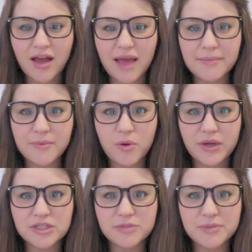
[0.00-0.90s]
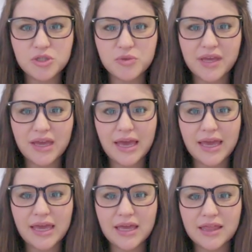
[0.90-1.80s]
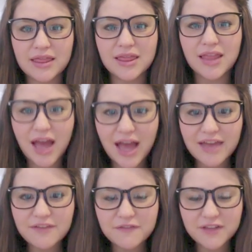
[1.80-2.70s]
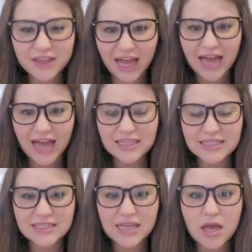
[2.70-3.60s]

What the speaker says: I'm going to be doing a live class.